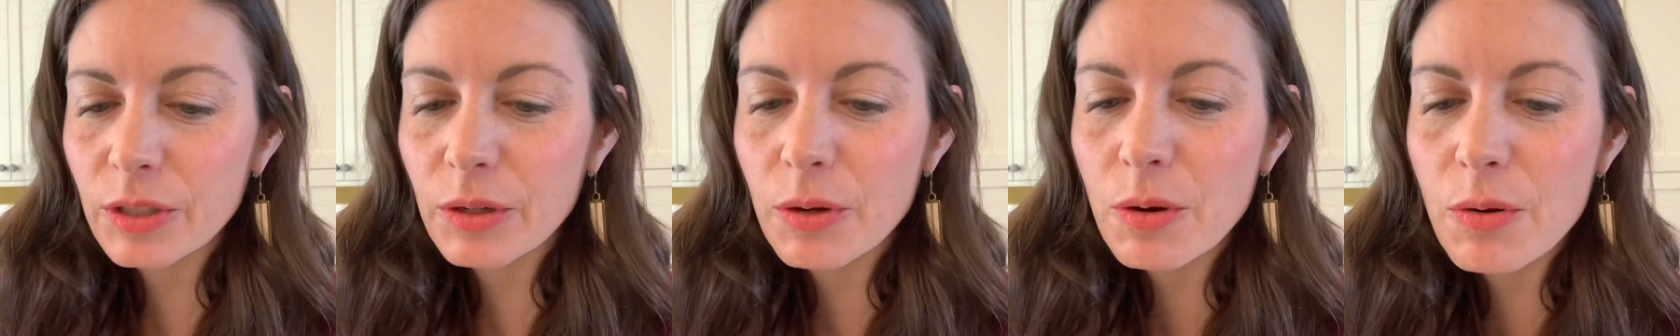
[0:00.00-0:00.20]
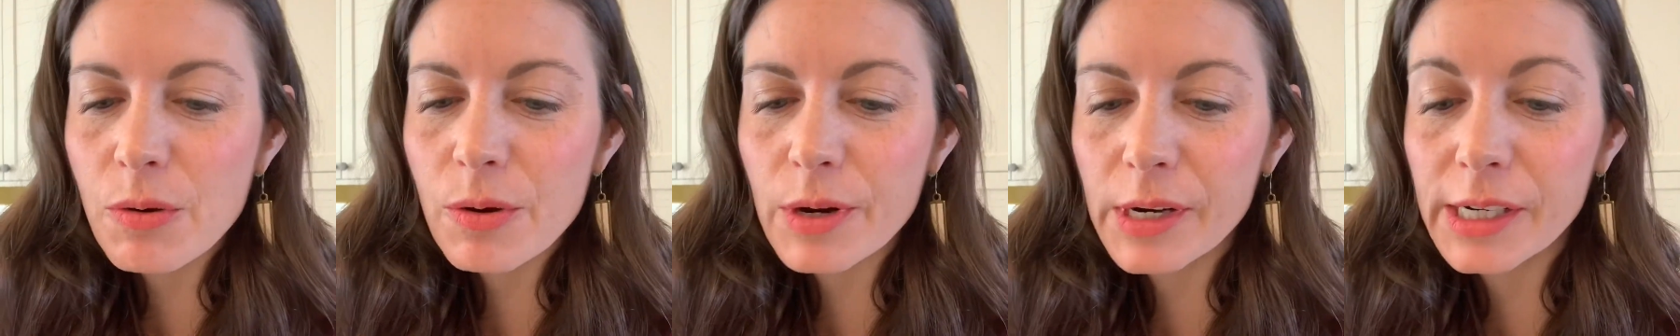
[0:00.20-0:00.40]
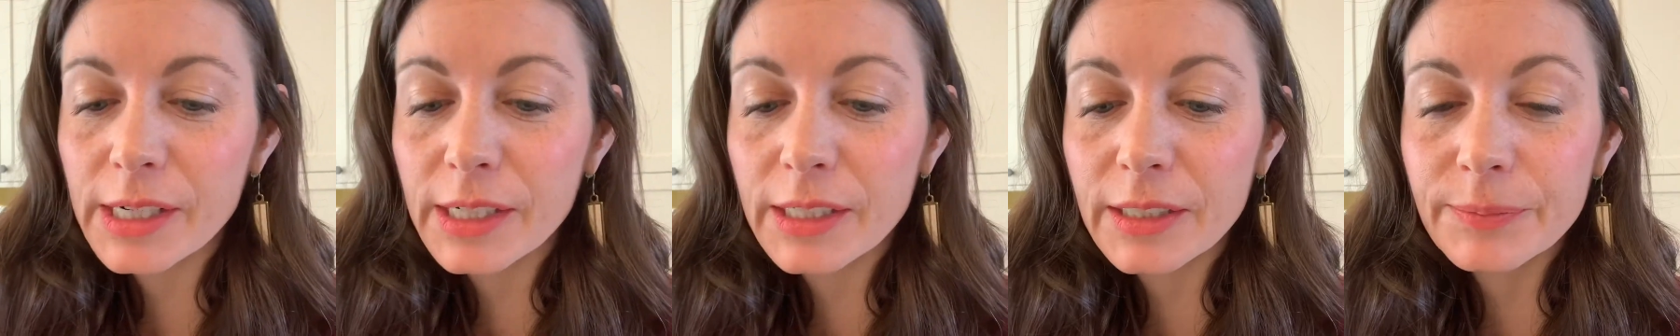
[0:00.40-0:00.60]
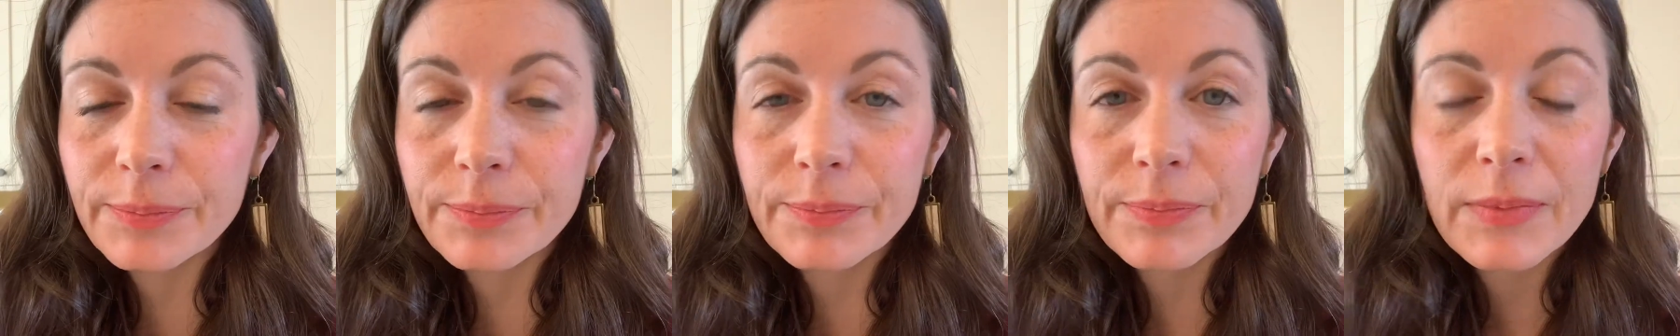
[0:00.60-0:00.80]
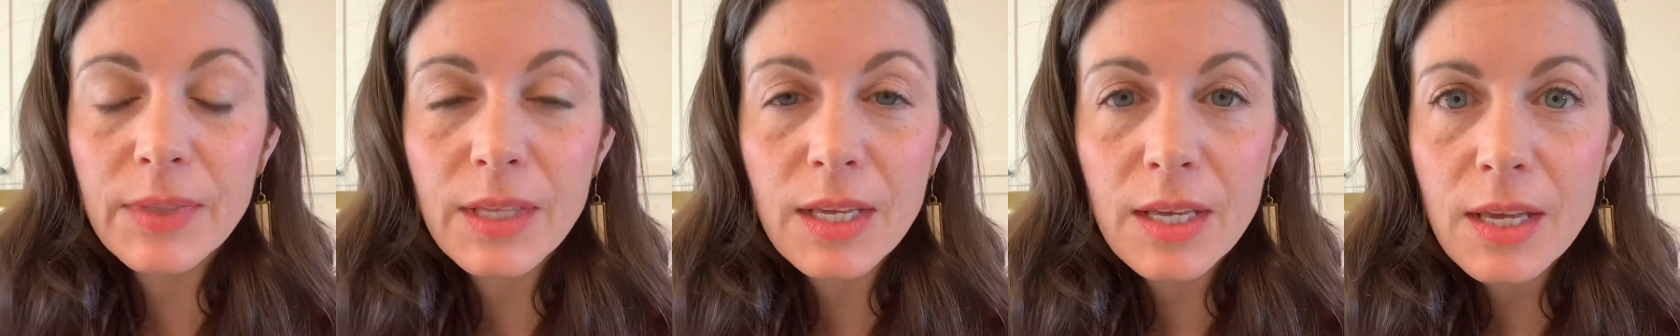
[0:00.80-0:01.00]
Or
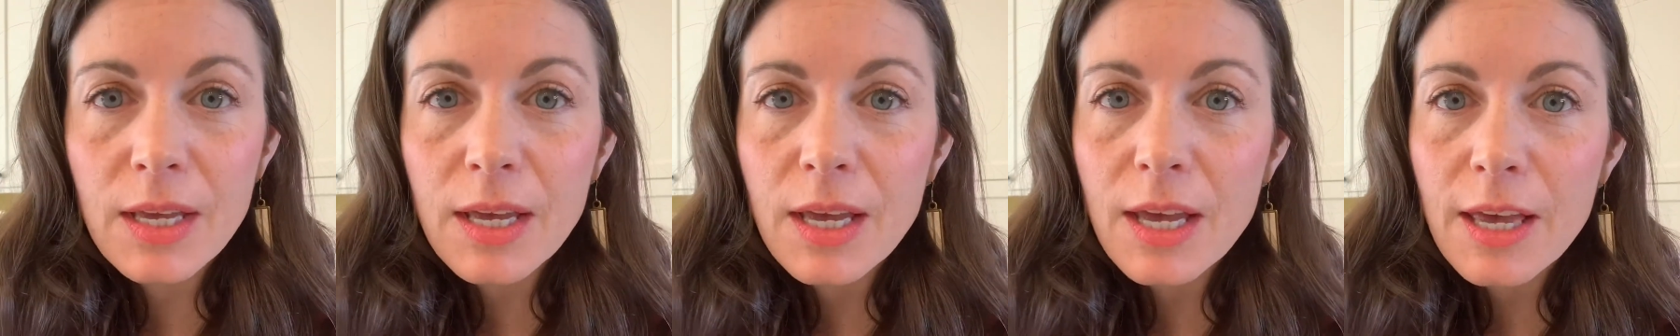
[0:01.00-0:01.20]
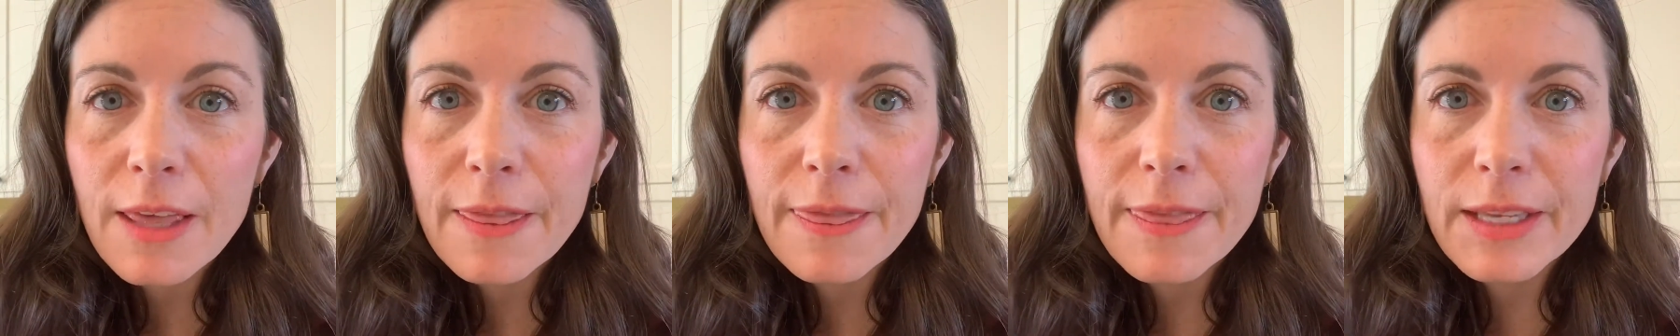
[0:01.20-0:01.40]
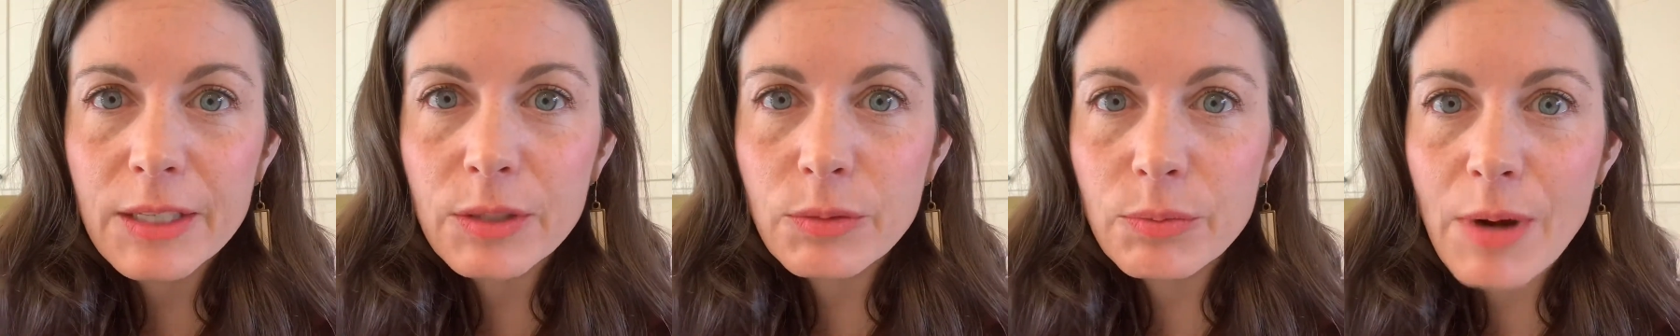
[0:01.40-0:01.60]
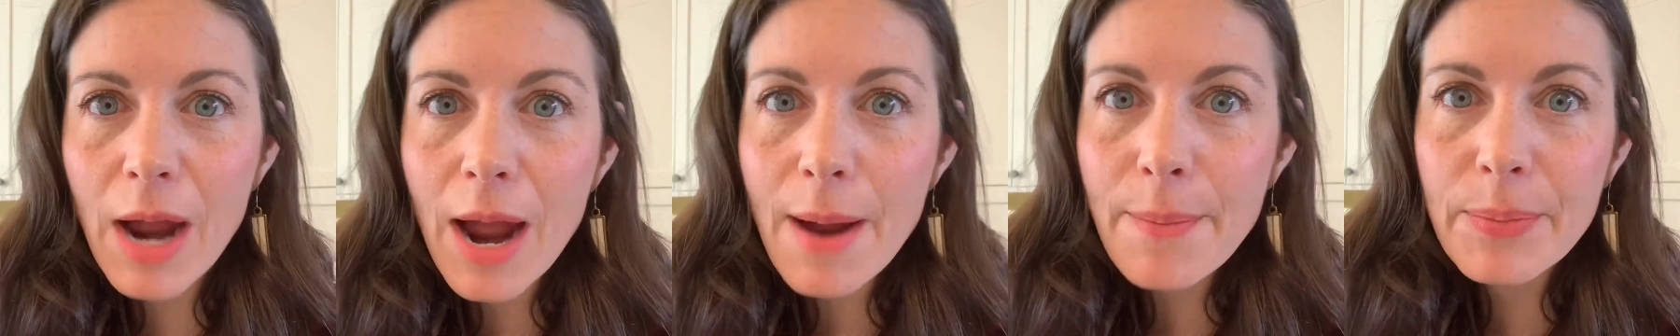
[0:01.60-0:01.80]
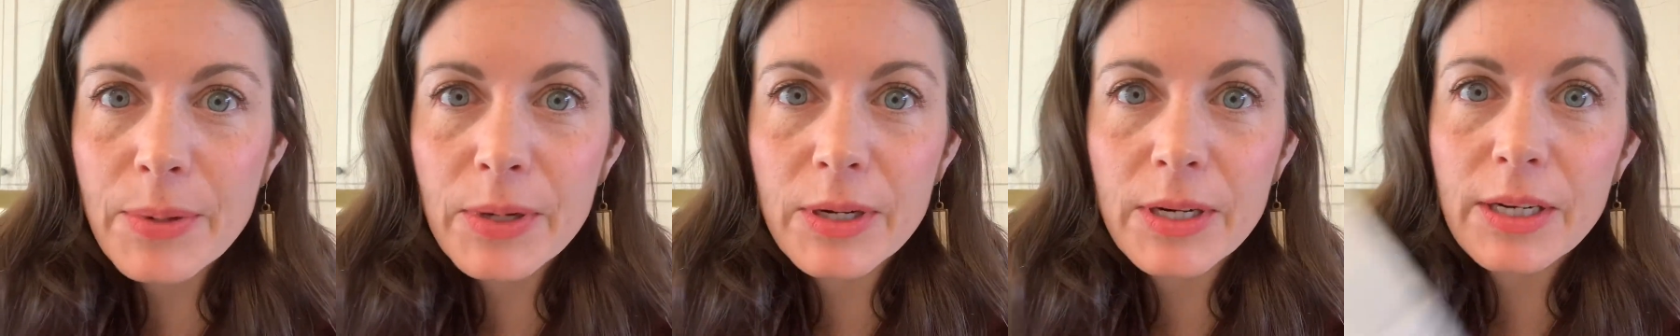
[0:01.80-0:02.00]
this
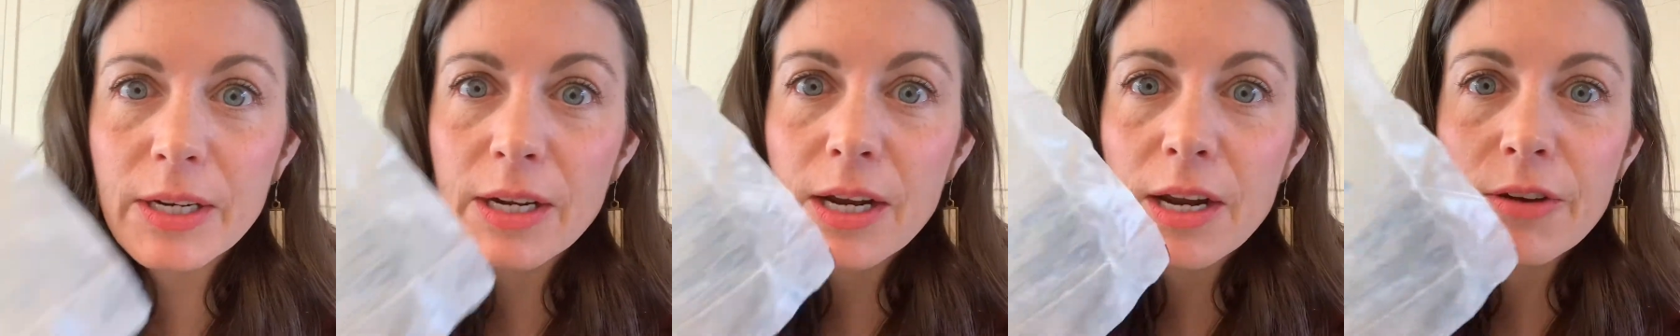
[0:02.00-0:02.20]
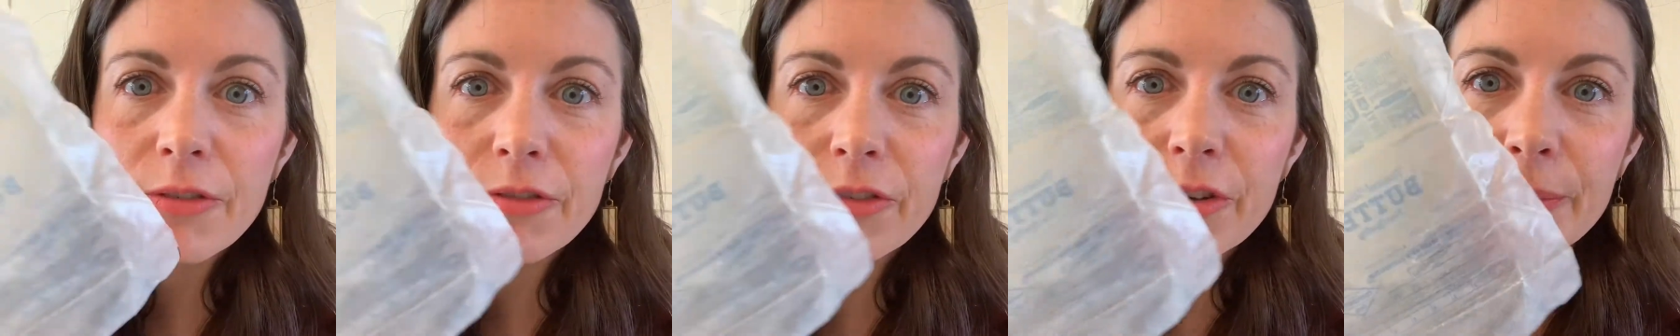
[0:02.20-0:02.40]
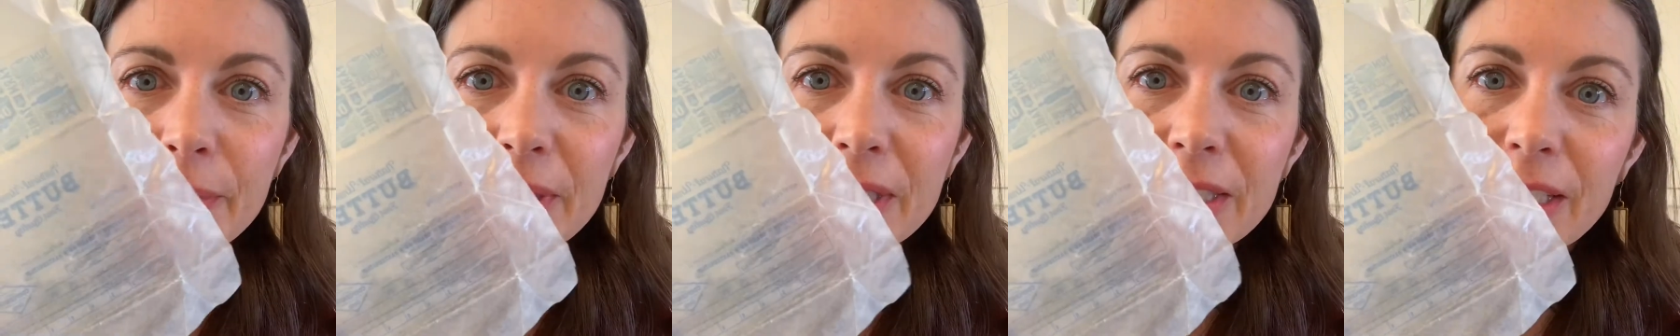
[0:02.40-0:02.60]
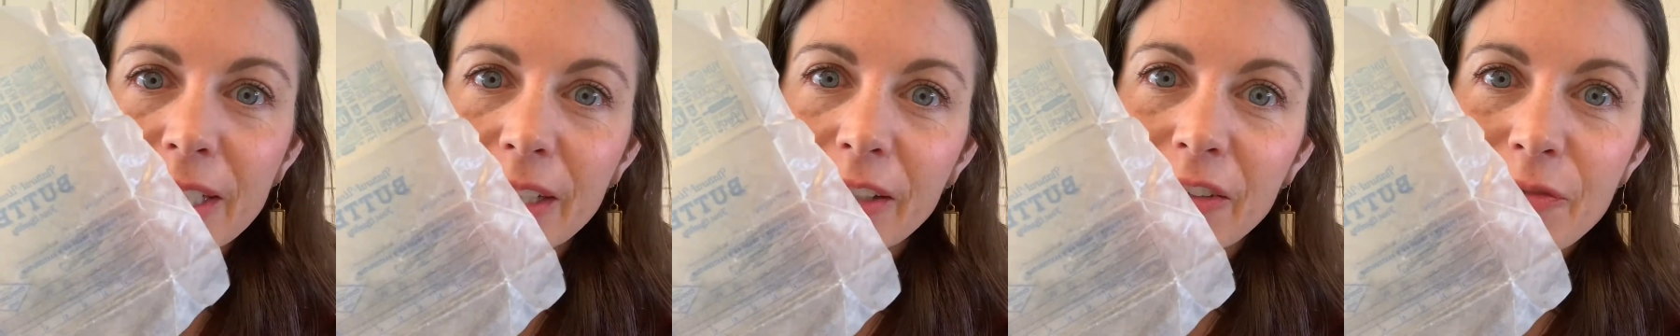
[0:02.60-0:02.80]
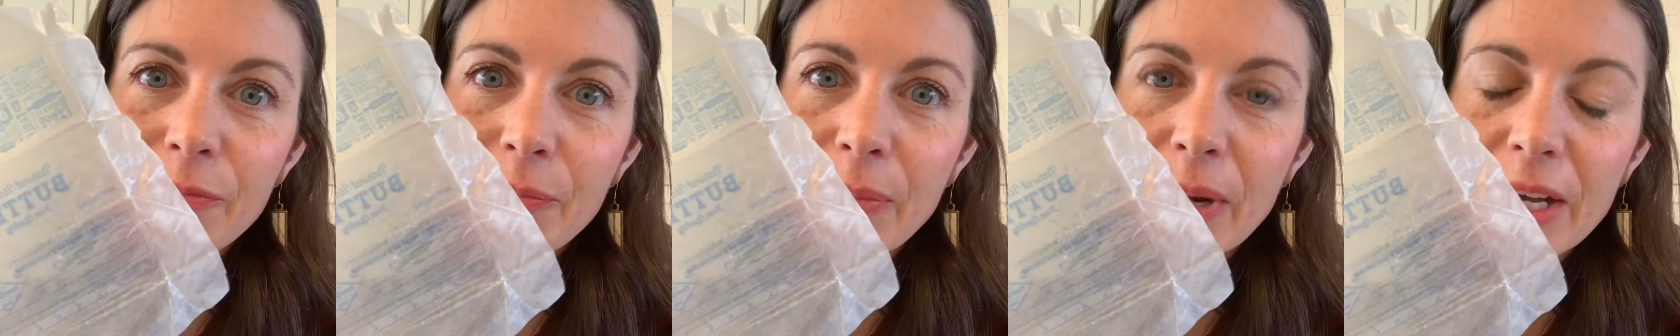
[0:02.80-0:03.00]
wrapper from a stick
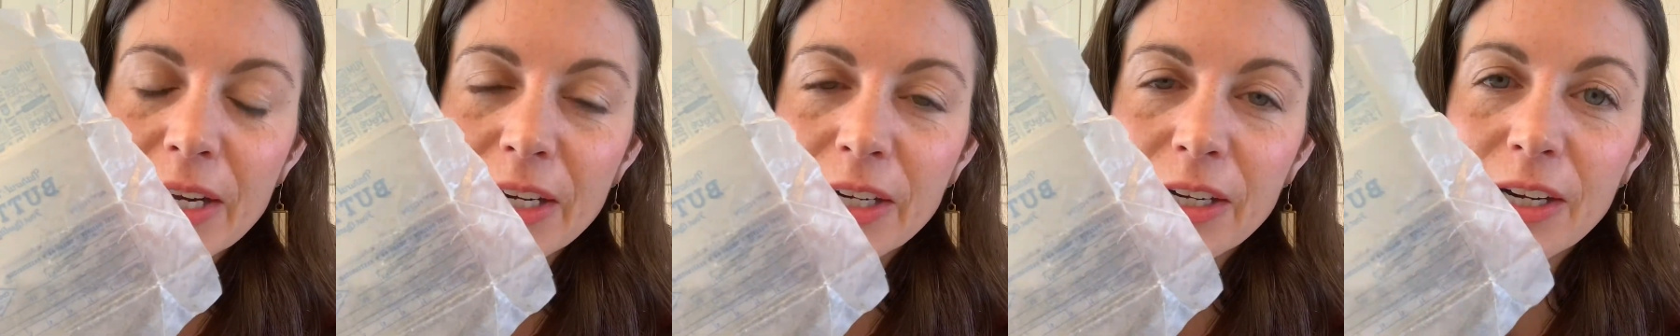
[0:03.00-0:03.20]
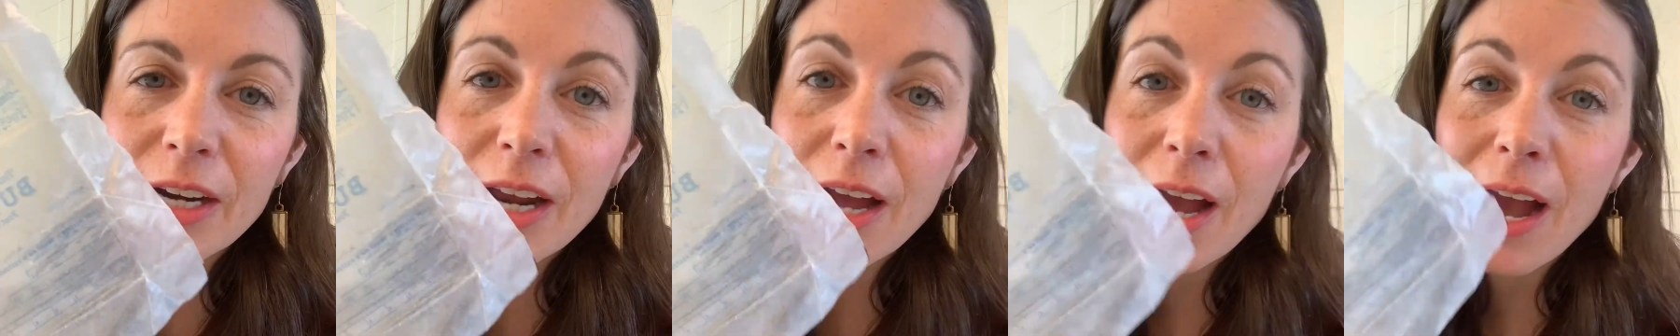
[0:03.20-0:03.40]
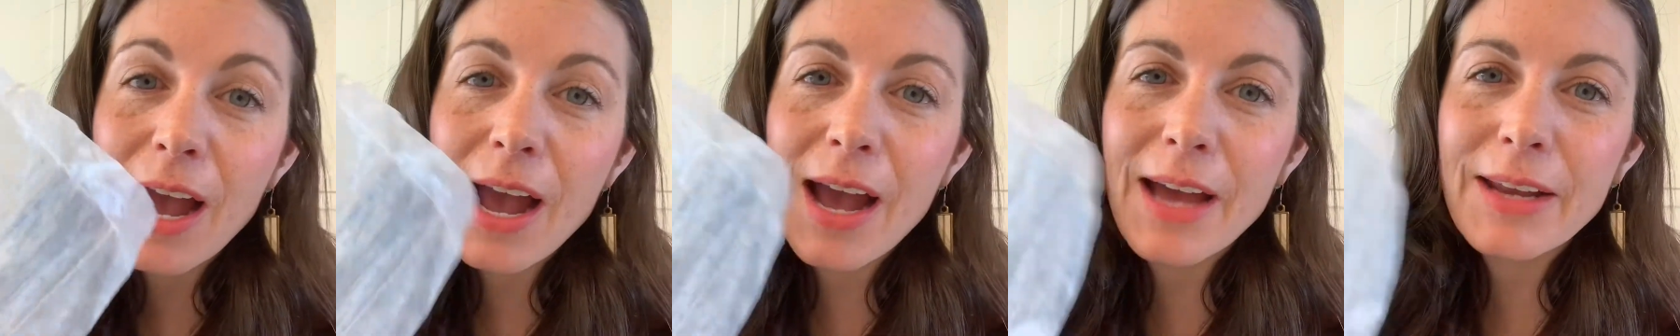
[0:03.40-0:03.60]
of butter. I had to